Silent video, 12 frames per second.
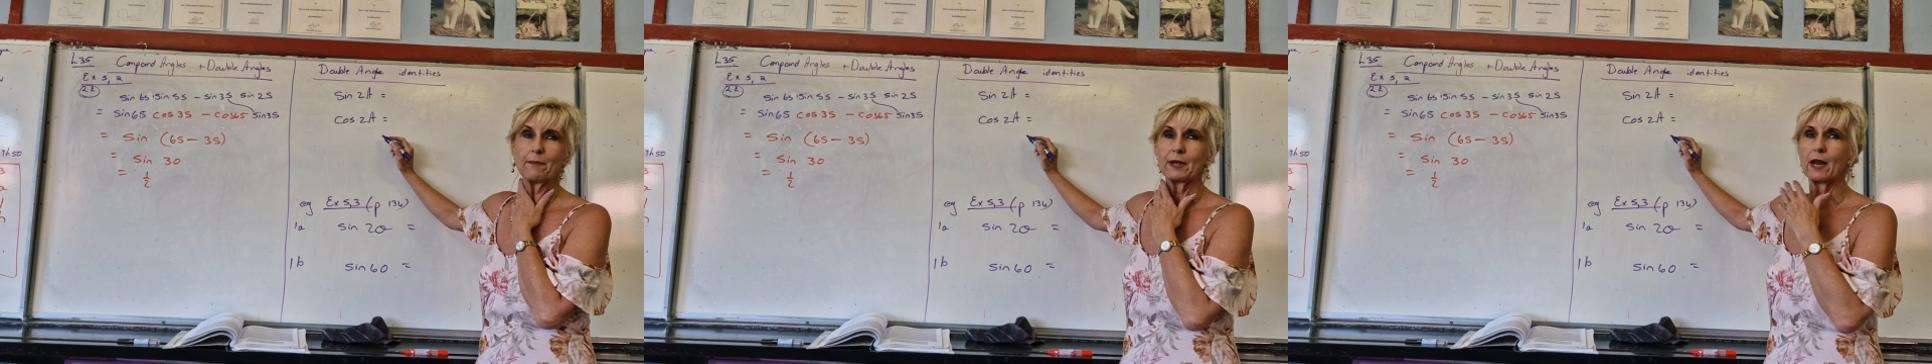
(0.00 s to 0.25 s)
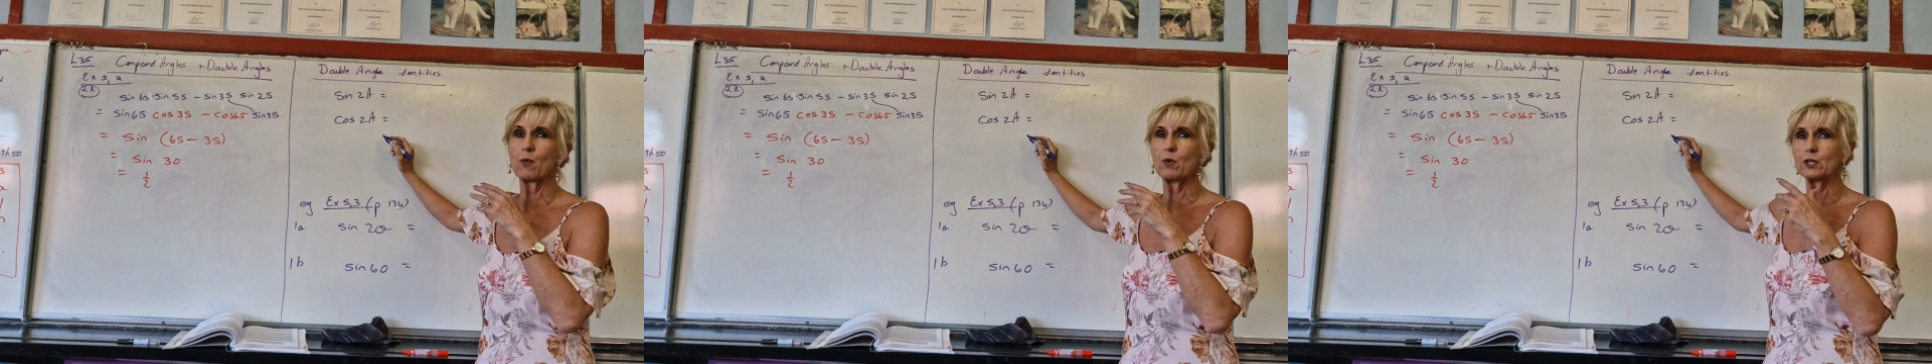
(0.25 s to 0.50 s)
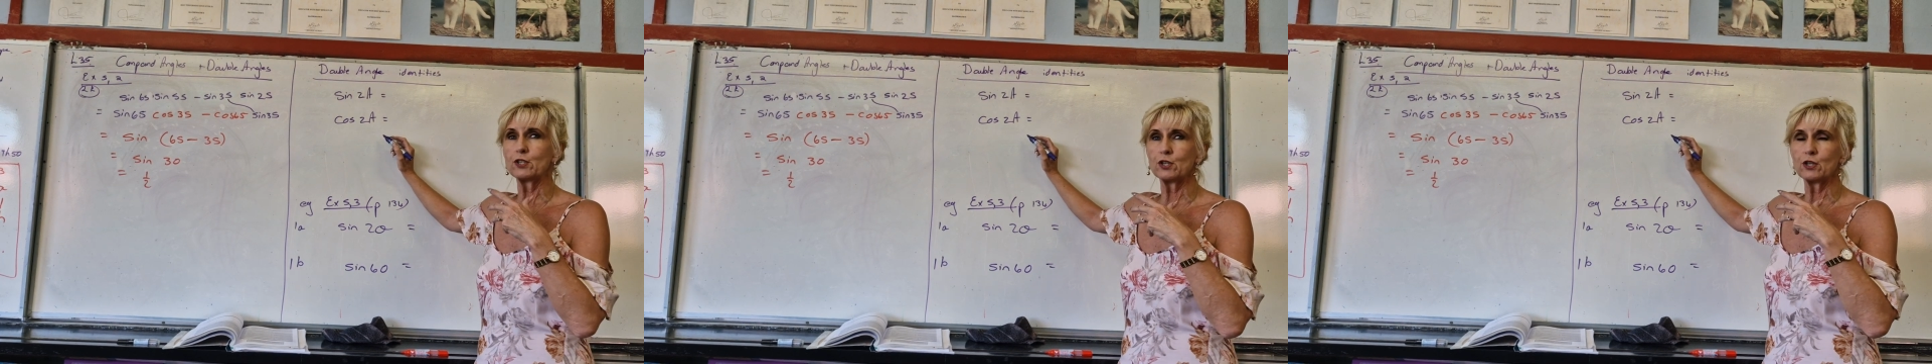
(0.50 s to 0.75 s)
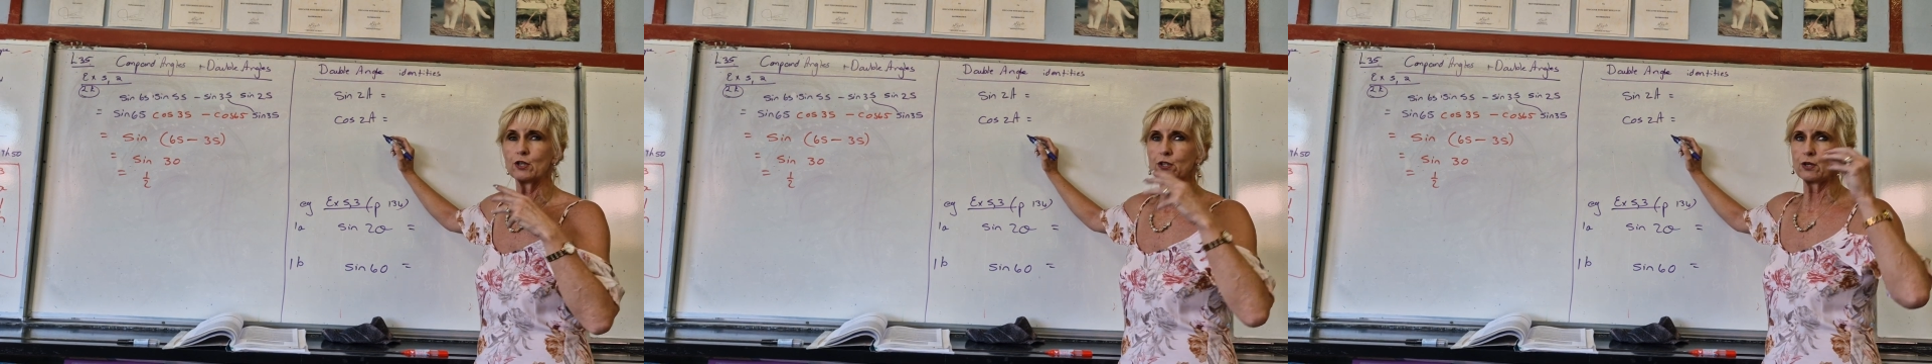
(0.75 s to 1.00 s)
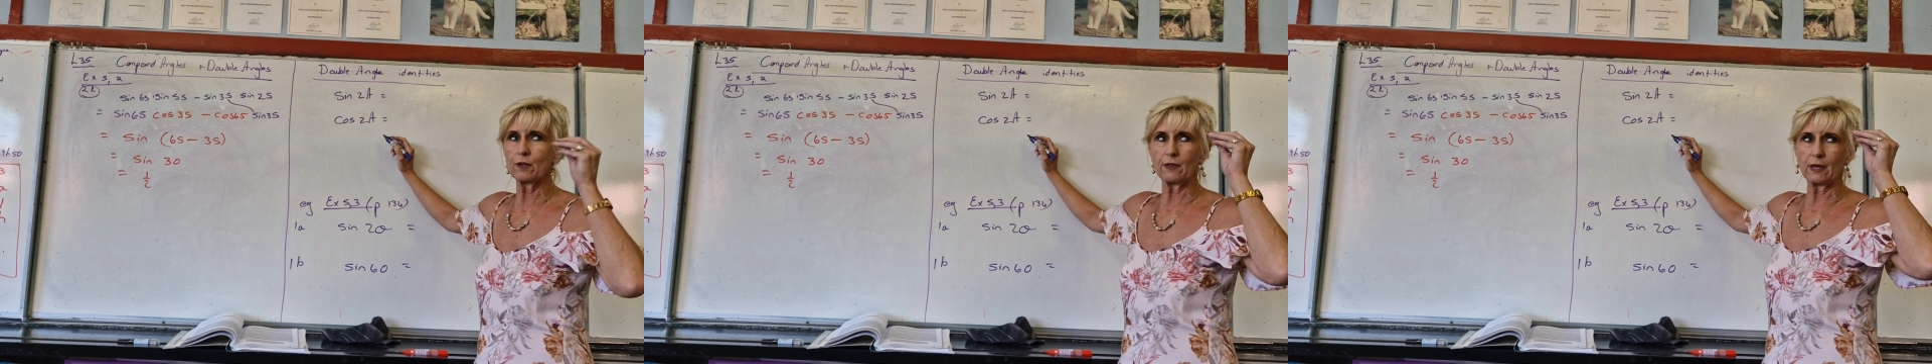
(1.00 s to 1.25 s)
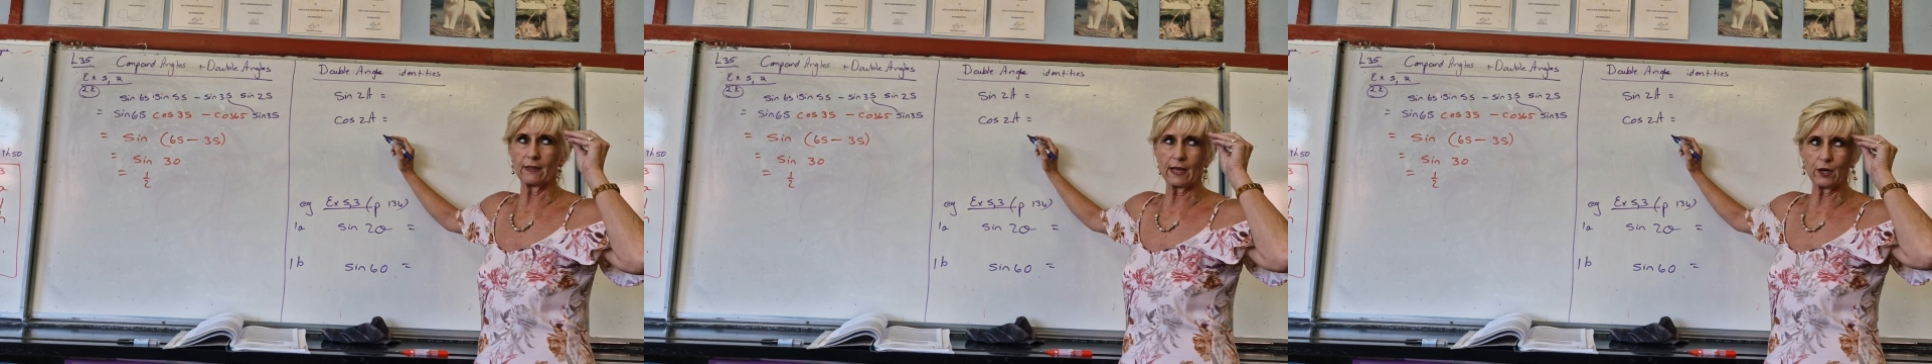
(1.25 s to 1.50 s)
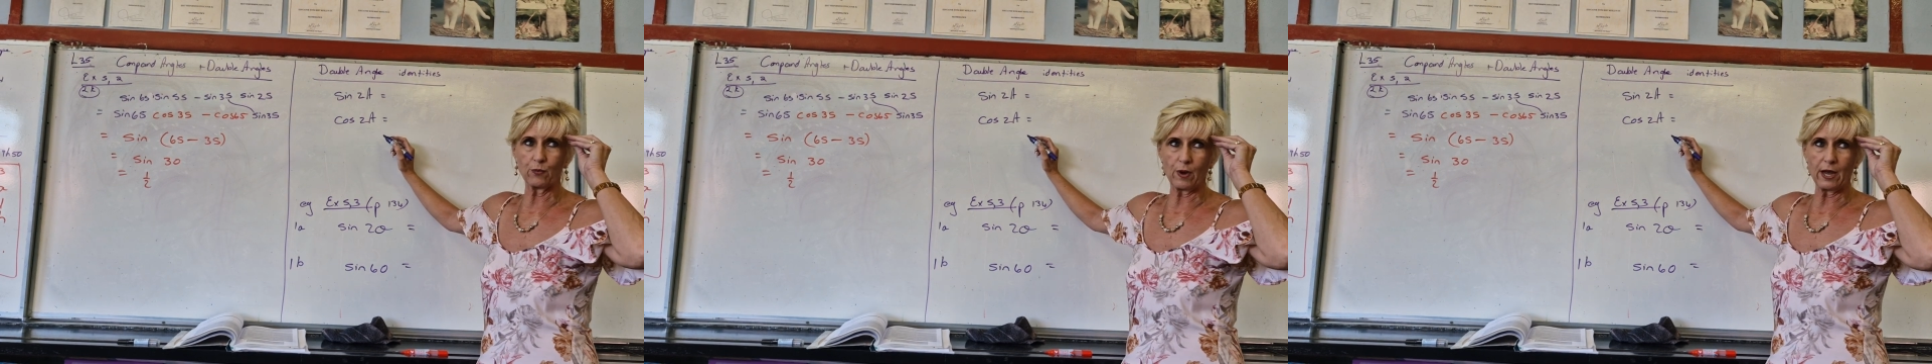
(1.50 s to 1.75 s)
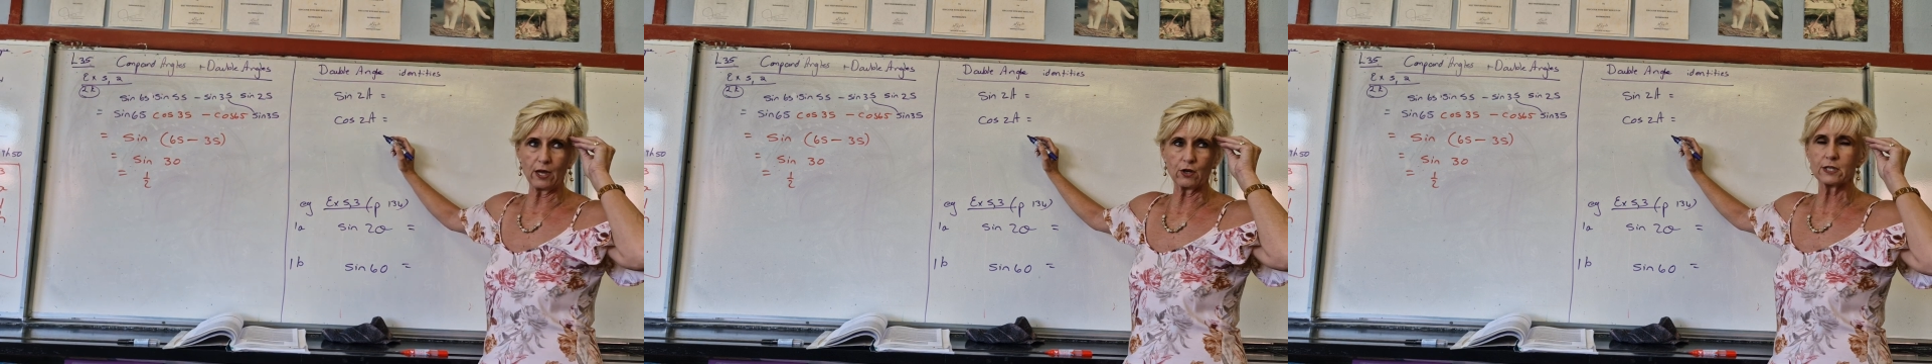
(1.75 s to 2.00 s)
but I want you not to think that
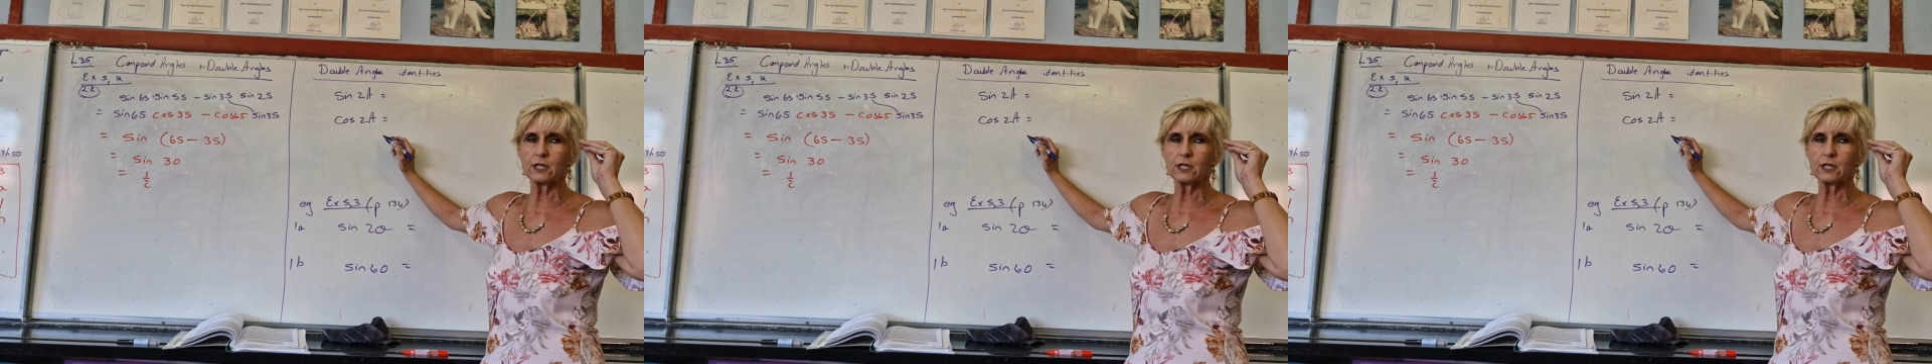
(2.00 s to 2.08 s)
way because